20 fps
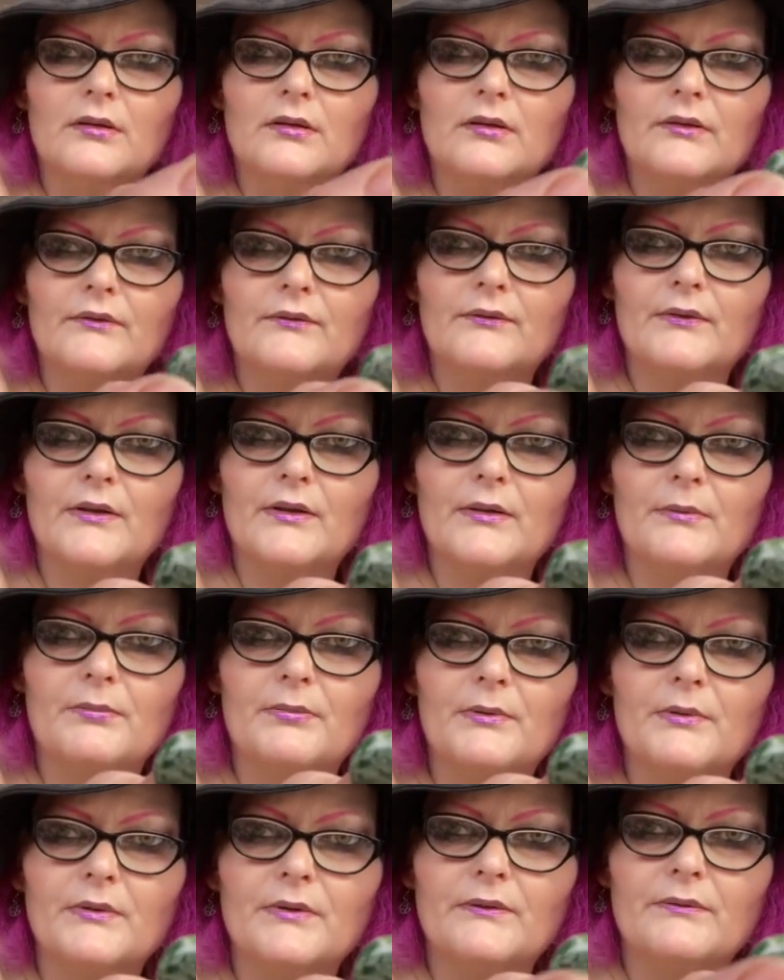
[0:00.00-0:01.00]
It's very
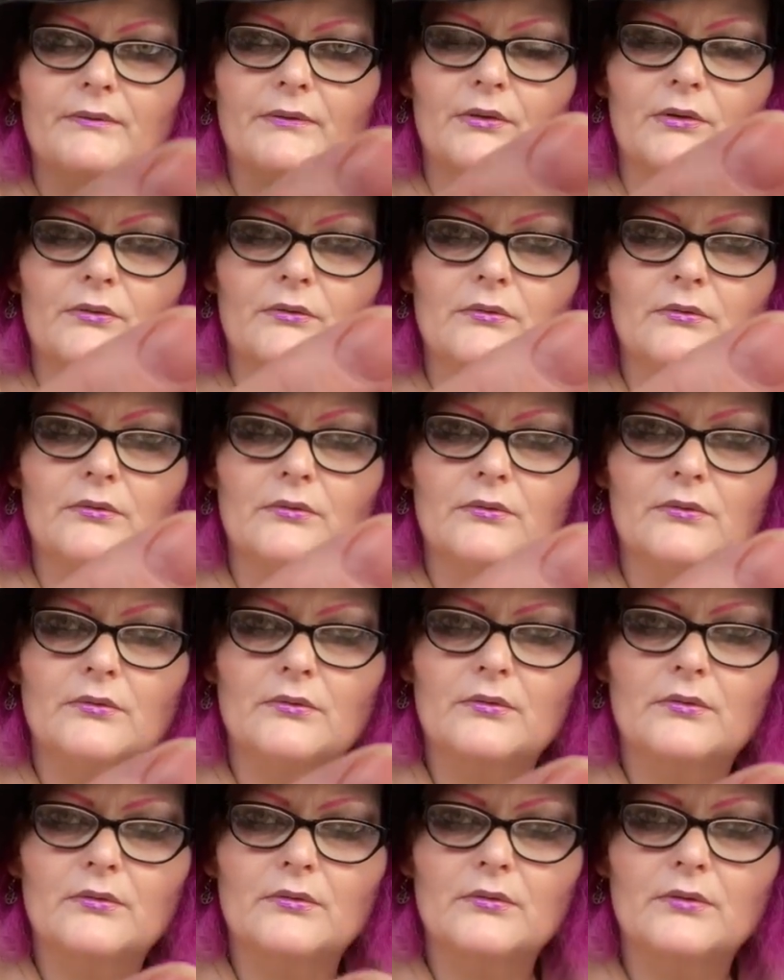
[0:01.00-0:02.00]
beautiful.
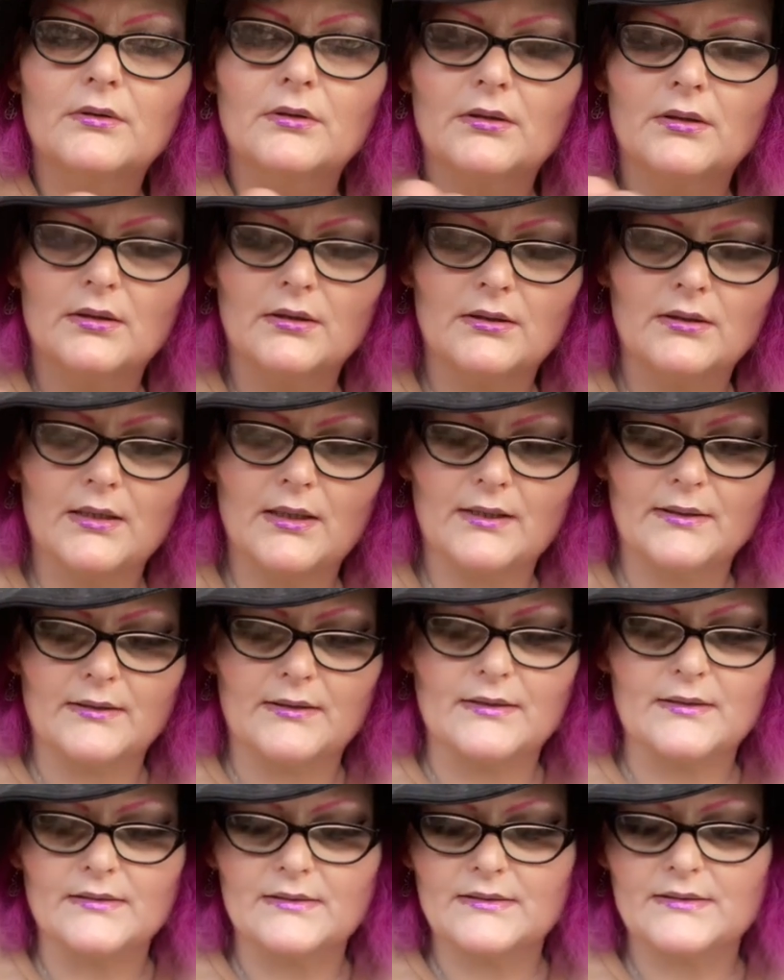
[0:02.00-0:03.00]
I like
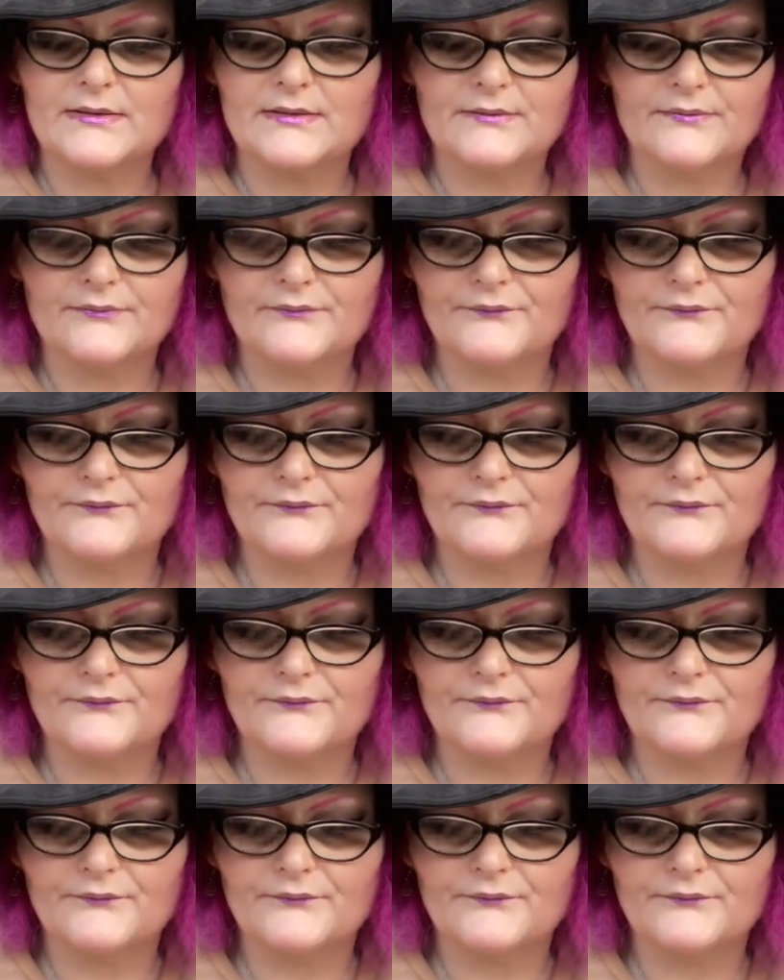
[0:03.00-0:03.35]
this.